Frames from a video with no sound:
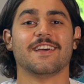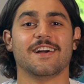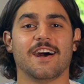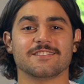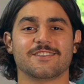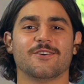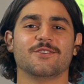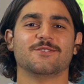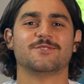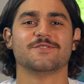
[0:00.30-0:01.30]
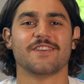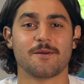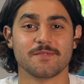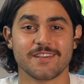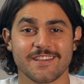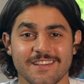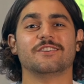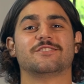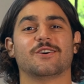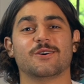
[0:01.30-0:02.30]
How's it going, YouTube family?
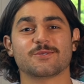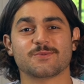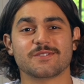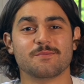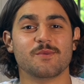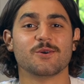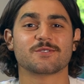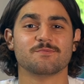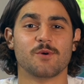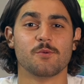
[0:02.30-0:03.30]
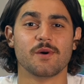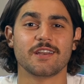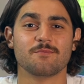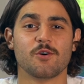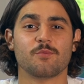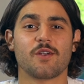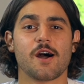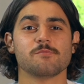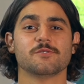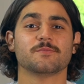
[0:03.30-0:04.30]
It's your host with the most, more money, more
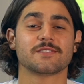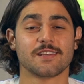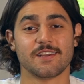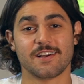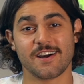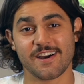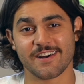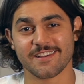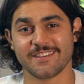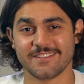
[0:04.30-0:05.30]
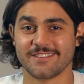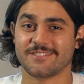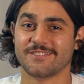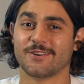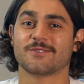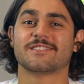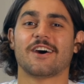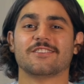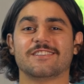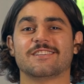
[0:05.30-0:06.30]
problems. Ha! Did you notice
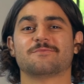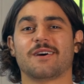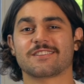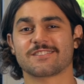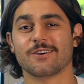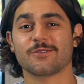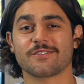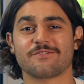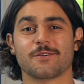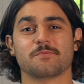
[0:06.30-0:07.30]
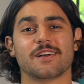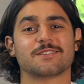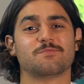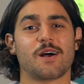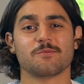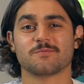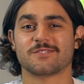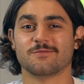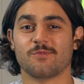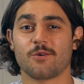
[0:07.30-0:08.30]
how I changed my slogan from less problems
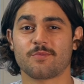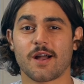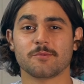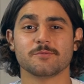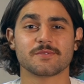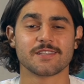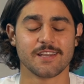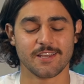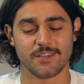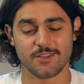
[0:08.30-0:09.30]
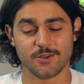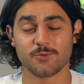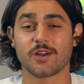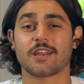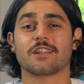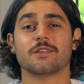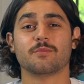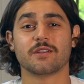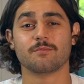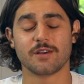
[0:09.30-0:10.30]
to more problems? You know, got a little
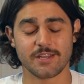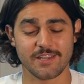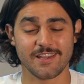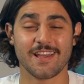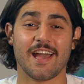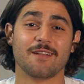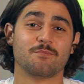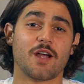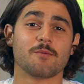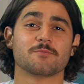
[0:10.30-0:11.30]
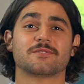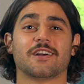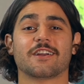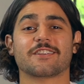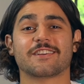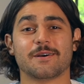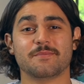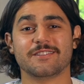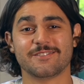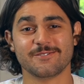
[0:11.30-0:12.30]
bit of money and problems started to
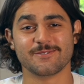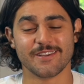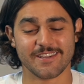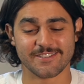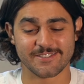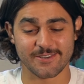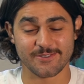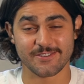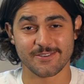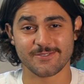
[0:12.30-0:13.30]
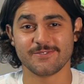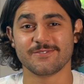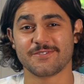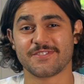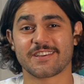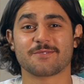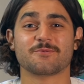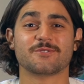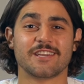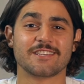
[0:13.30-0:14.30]
come in too. So, you know, we figured
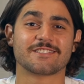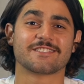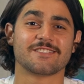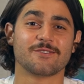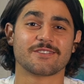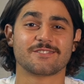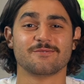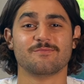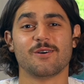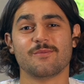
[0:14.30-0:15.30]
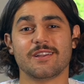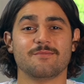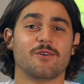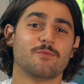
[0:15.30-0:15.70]
we'd change the slogan to more money, more